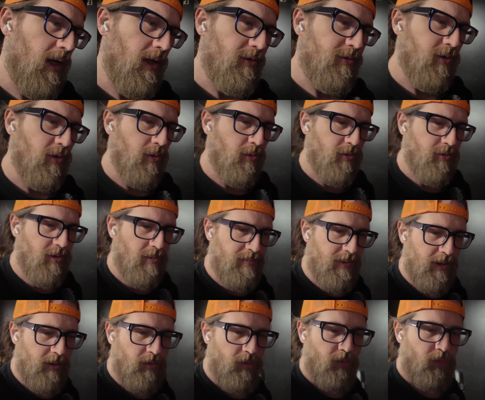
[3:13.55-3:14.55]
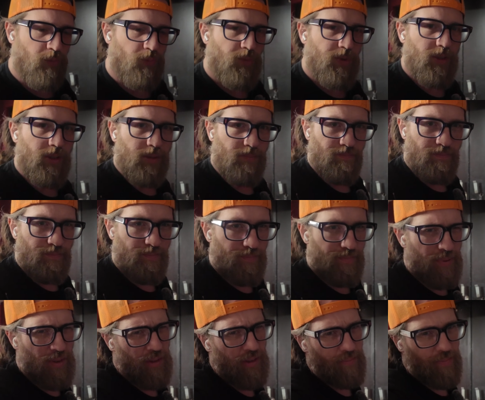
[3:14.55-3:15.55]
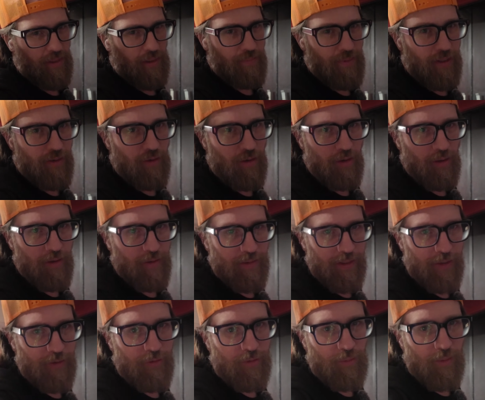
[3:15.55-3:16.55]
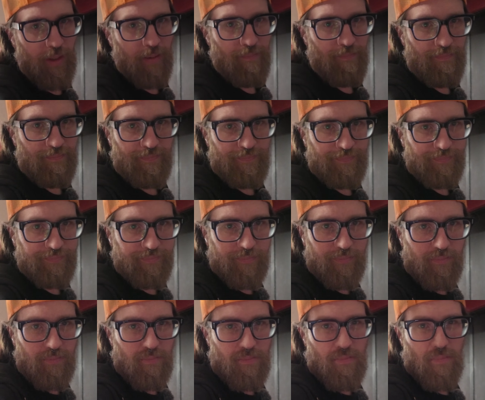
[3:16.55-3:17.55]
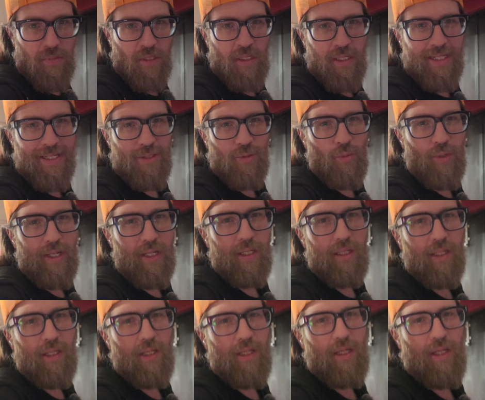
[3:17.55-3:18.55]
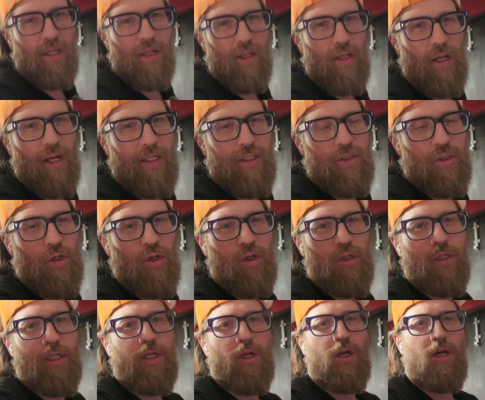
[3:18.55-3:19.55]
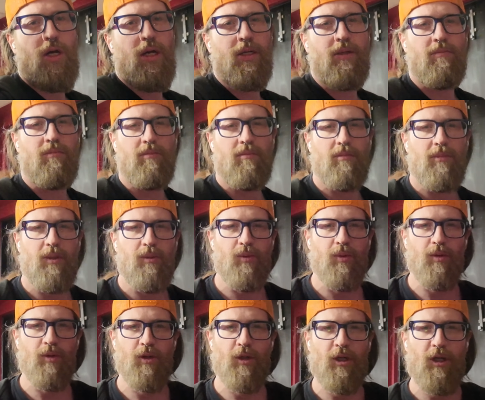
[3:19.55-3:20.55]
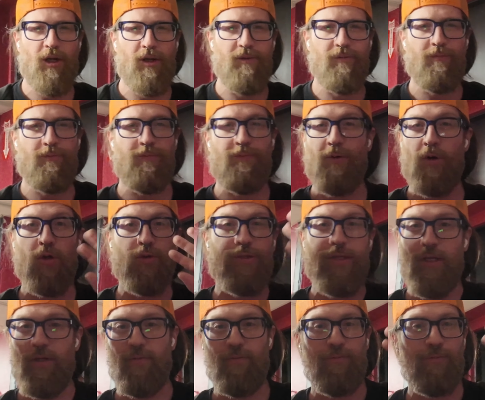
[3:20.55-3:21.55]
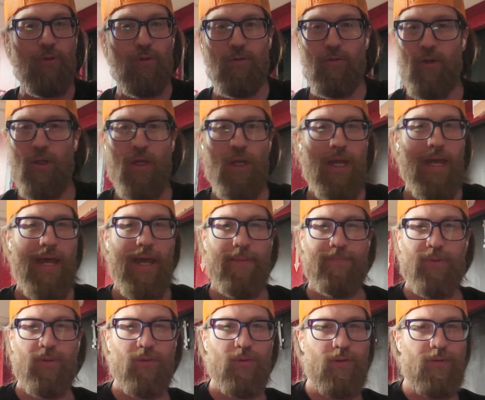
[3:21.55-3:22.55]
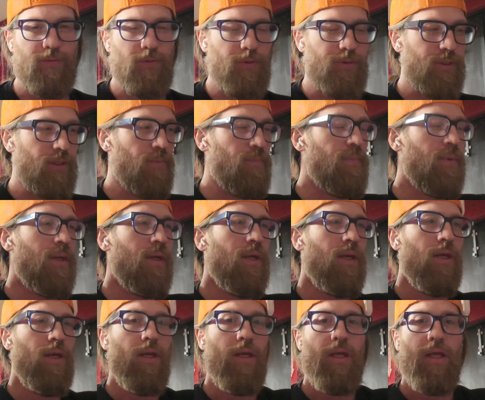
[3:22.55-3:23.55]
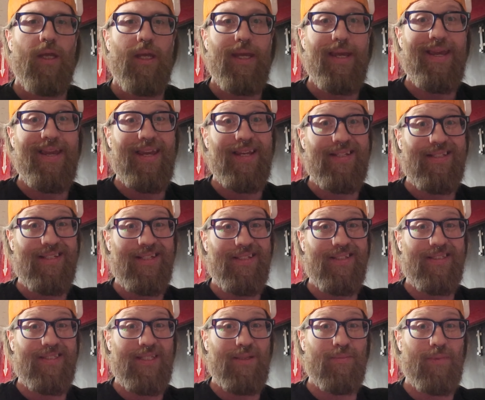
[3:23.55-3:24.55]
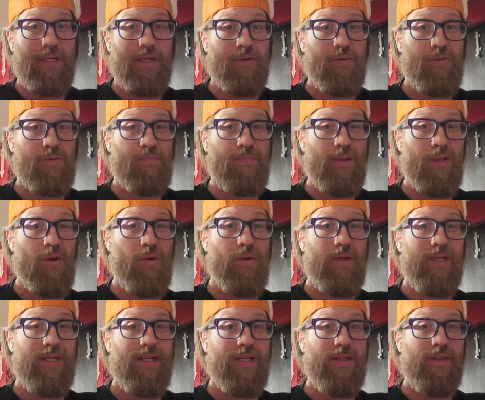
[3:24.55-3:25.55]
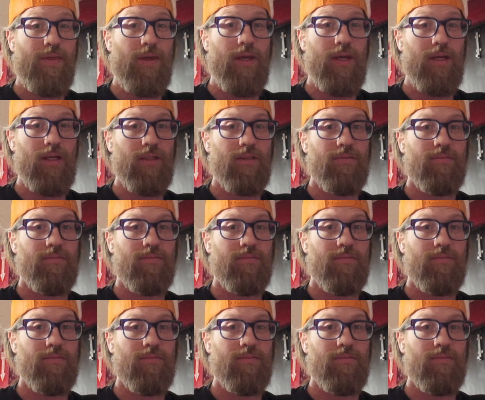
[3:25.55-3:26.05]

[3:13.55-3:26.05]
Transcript: So there was something that was really bugging me about all of this, right? Is when I turned it on, and we were on full tilt, absolutely full tilt. It didn't seem like it was blowing anything.